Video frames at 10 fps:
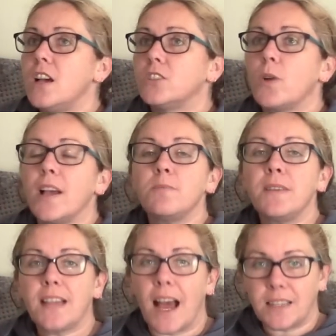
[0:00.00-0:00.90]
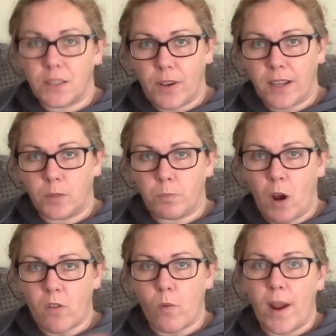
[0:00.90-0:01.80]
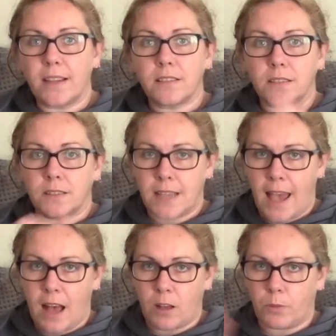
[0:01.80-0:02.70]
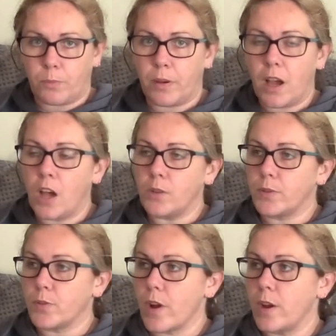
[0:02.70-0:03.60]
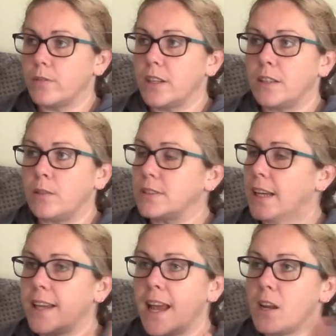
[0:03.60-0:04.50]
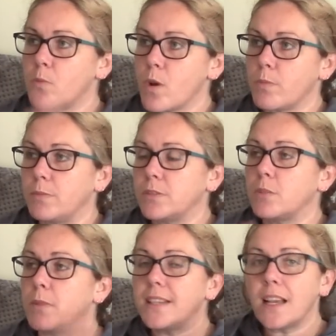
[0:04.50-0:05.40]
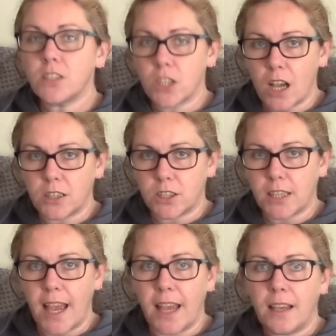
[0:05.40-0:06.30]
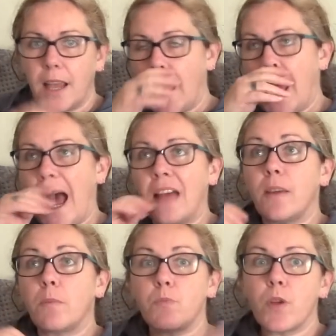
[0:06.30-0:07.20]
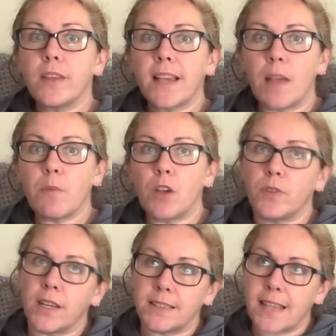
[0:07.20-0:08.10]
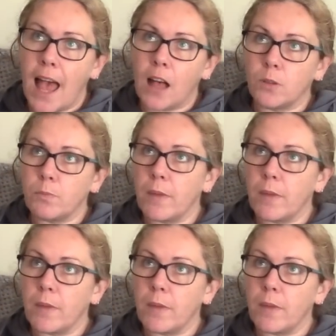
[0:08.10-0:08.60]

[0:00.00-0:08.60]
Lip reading: So I asked my dad if I could borrow it to help over the road, and he was like, yeah, no problem. So my dad charged it, and then my brother came over to help